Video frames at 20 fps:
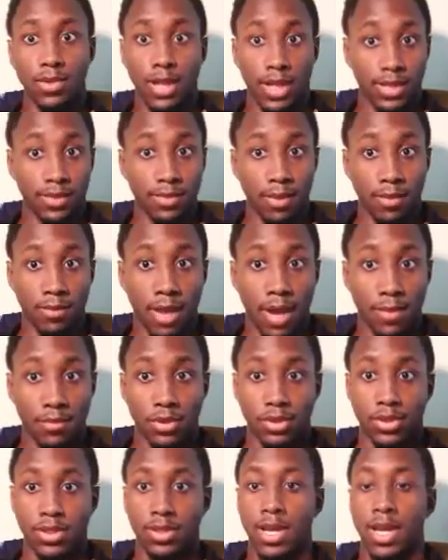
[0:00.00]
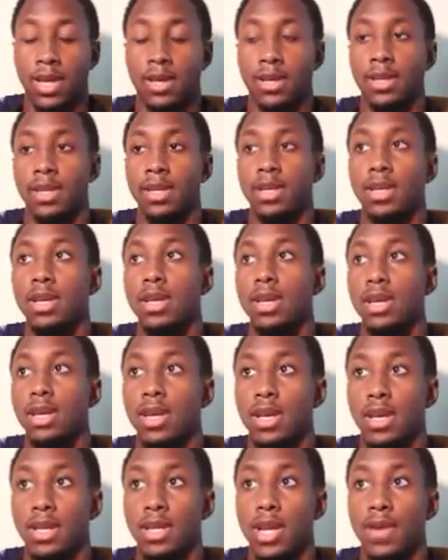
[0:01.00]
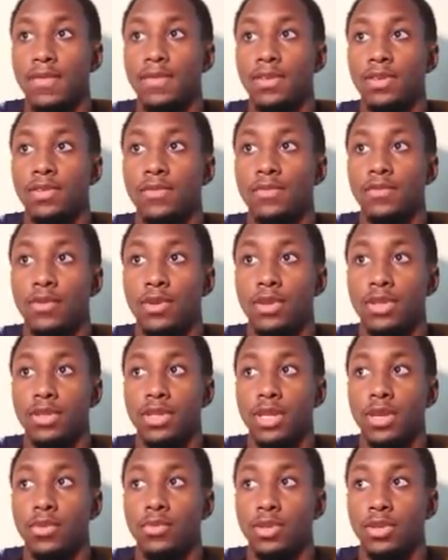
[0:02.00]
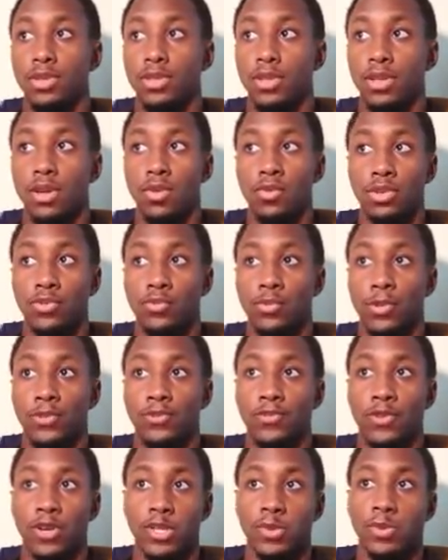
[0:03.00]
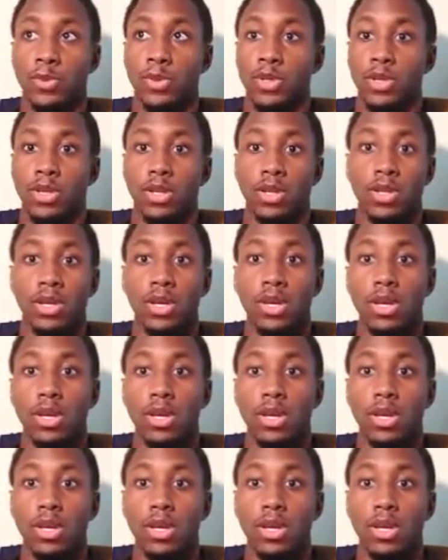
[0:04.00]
That's my personality. And definitely look forward to seeing which, you know, which which freshmen are gonna